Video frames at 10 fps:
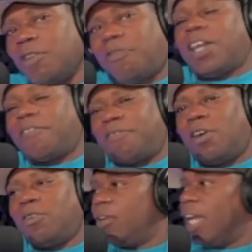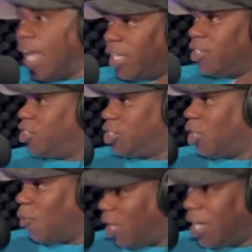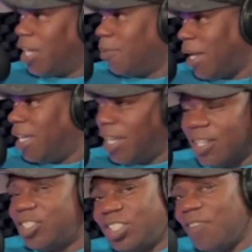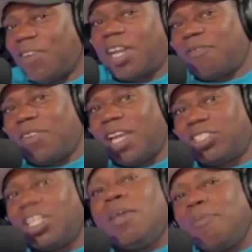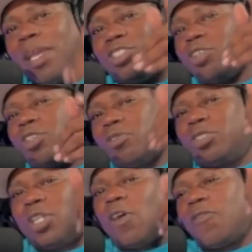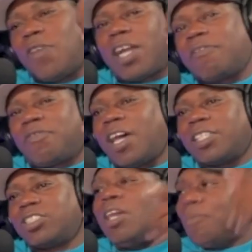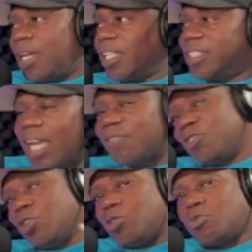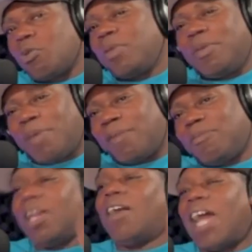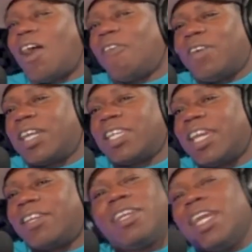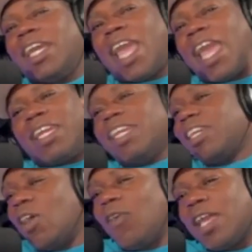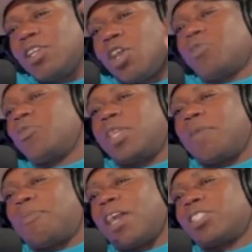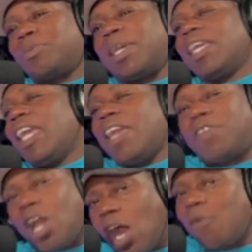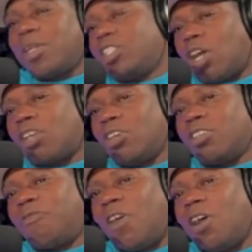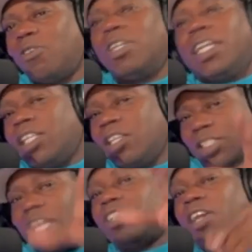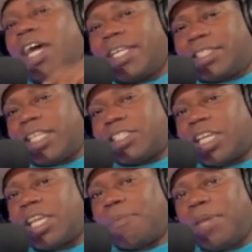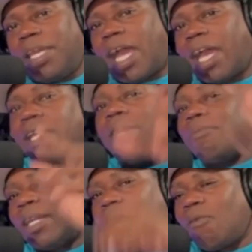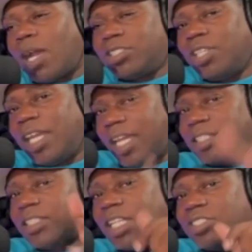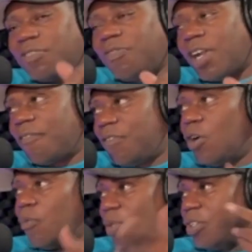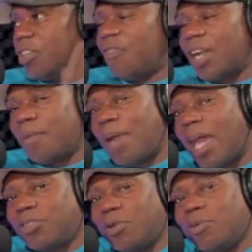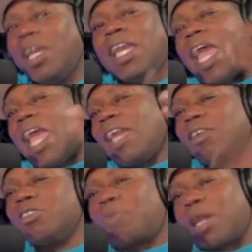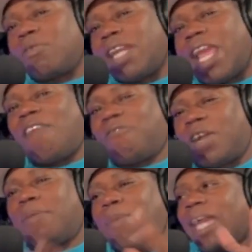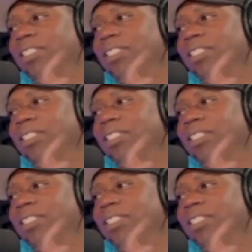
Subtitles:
you're on the fucking phone and you just don't want to hear anybody hear the shit fucking flush. Make sure you still fucking flush because that deuce will be back there an hour fucking later. Hey, go ahead and go through the embarrassment. If you're already talking on the phone, you know how that's how you get pink eye, by not washing your hands and touching your fucking phone when you're in the fucking bathroom. Hey, it was better when they had fucking